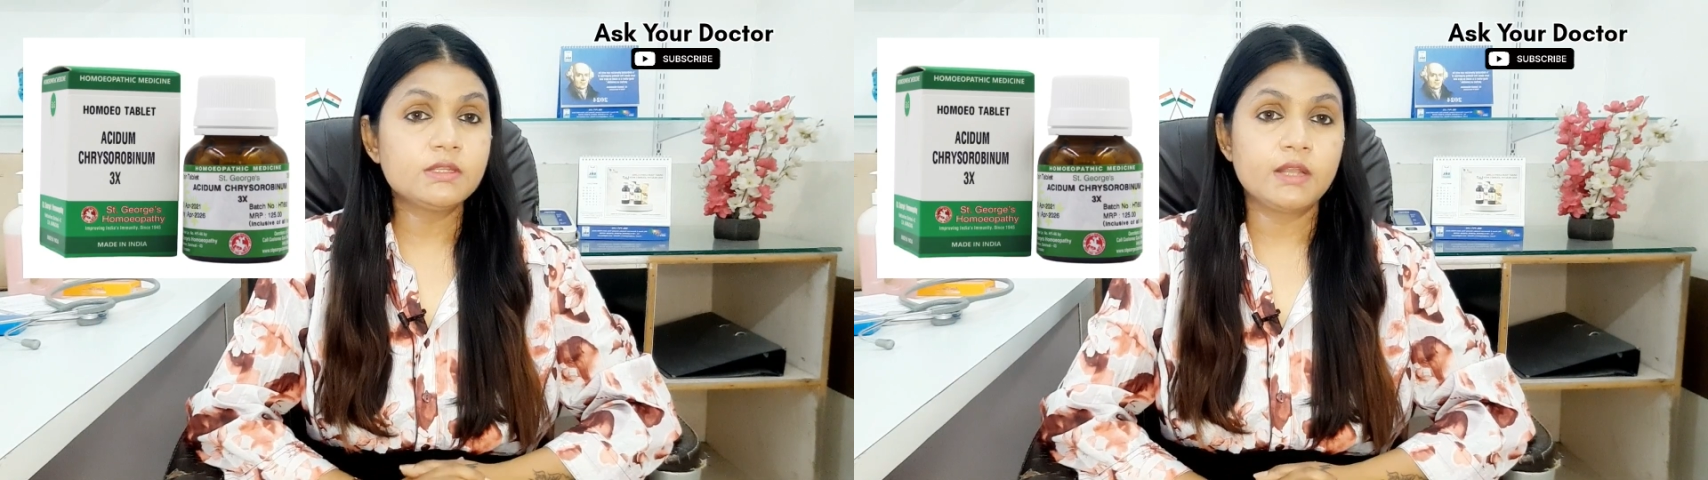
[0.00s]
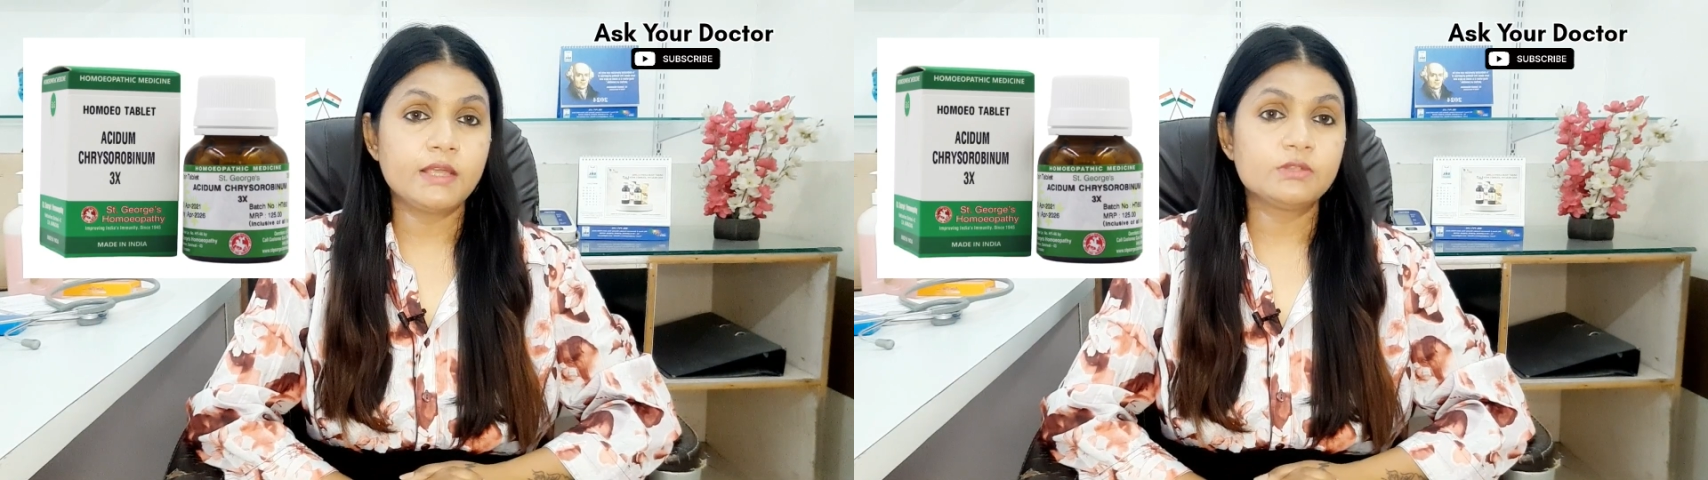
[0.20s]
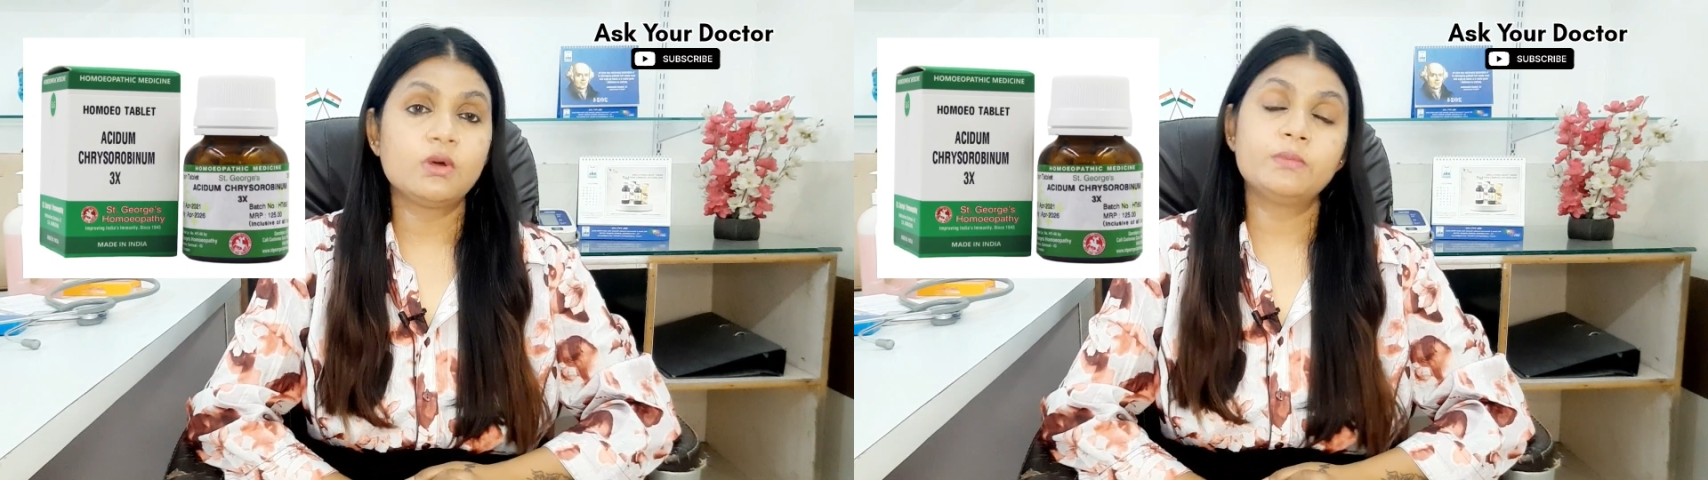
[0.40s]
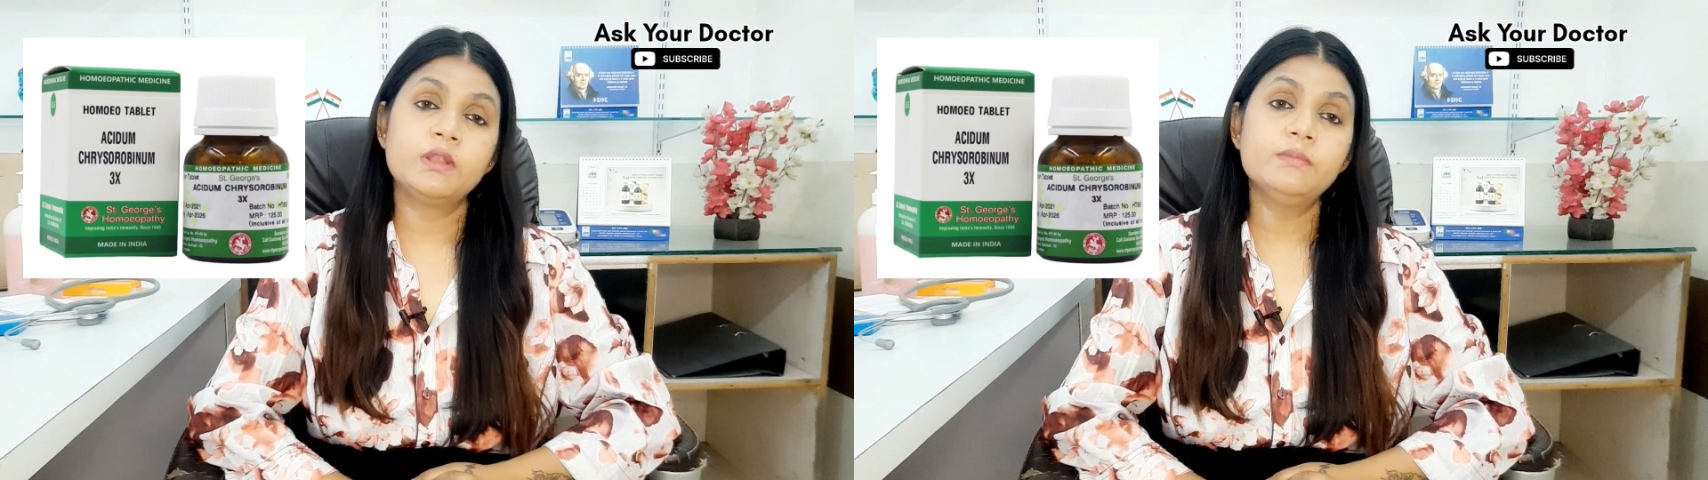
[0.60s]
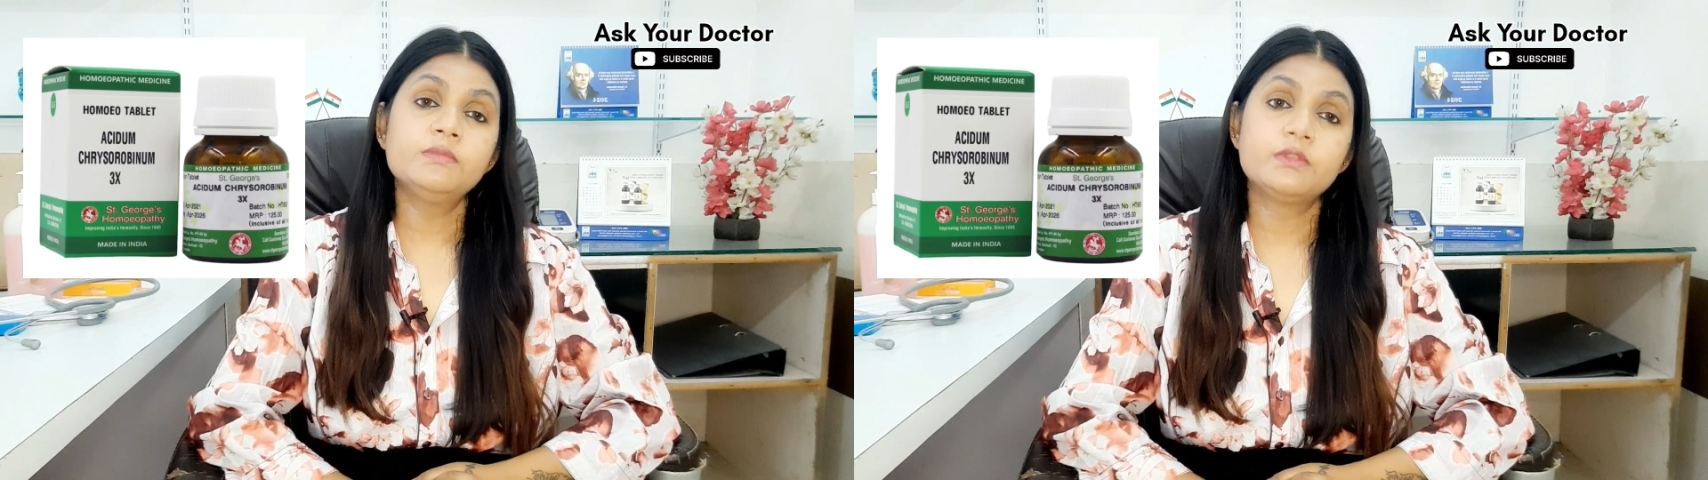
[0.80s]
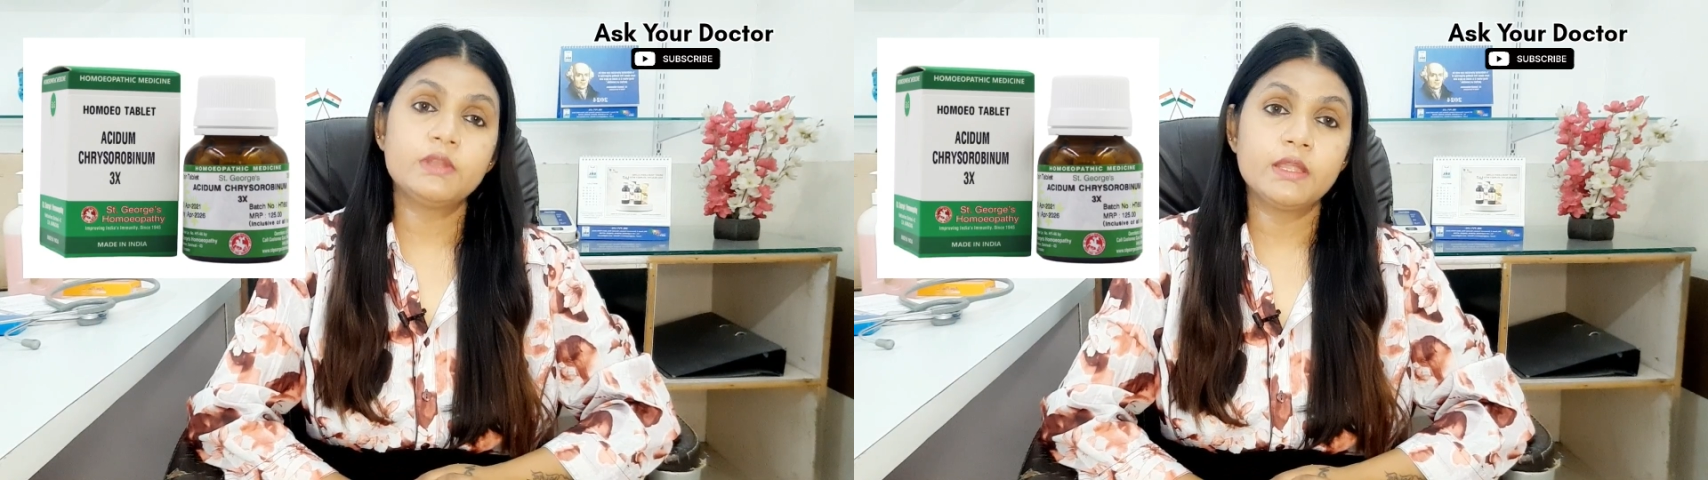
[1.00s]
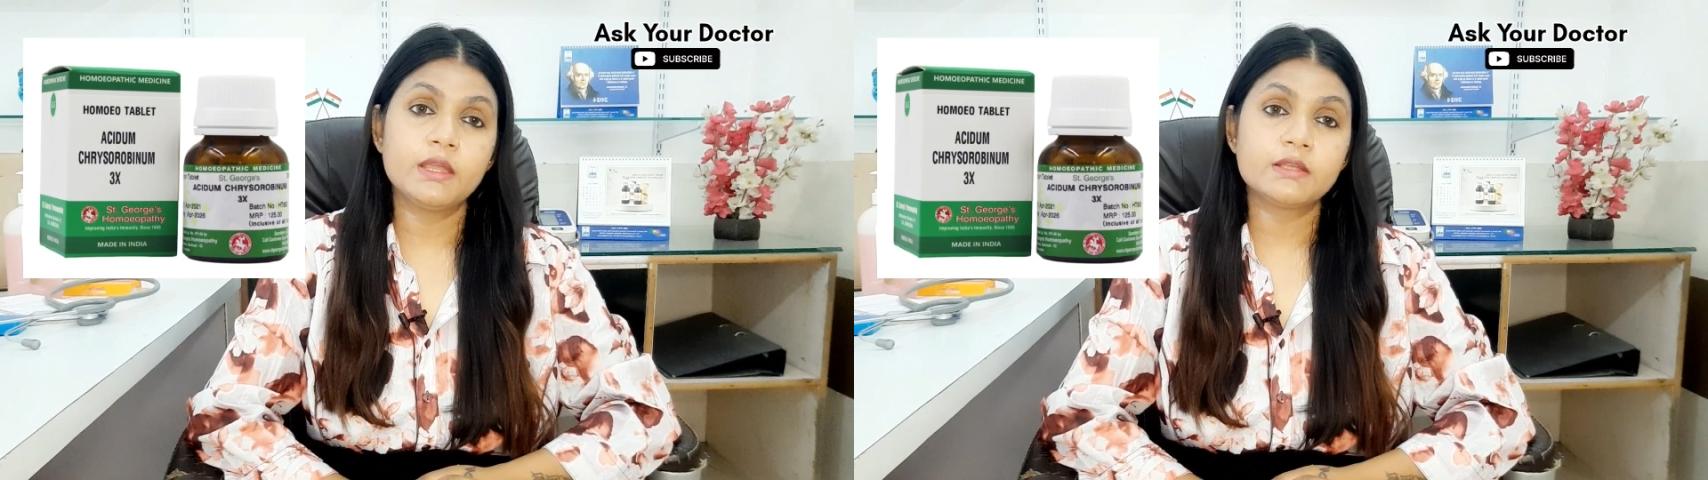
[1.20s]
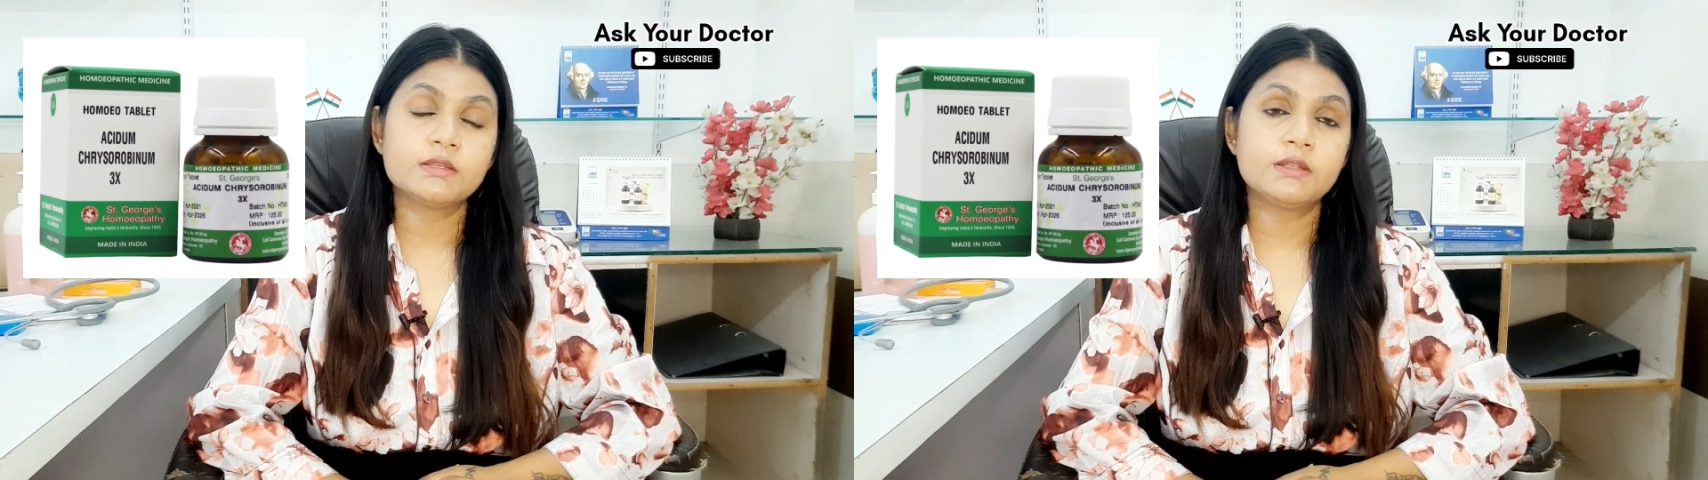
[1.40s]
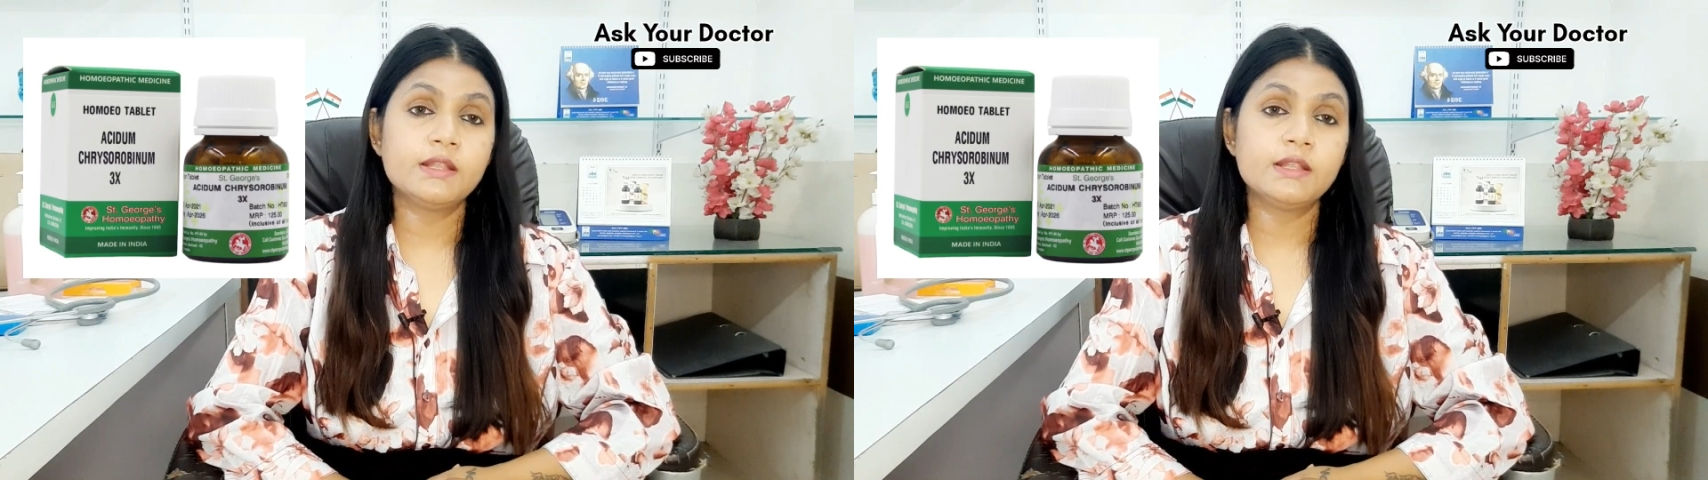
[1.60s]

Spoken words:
cryosorbinum 3x.